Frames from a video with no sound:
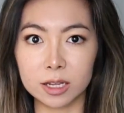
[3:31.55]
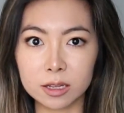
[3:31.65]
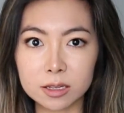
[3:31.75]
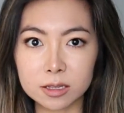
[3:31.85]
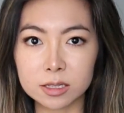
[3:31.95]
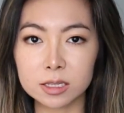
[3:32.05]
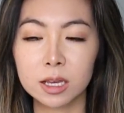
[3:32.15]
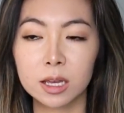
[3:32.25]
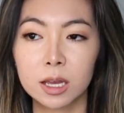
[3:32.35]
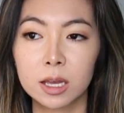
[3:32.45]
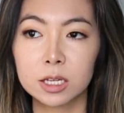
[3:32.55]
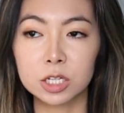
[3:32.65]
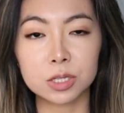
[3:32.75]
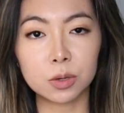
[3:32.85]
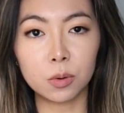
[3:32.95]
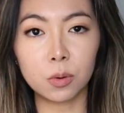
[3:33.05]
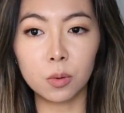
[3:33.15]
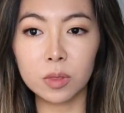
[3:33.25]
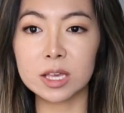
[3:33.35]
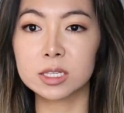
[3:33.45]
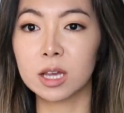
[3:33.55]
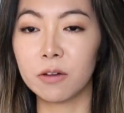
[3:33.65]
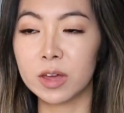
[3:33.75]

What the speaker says: is, just all that stuff.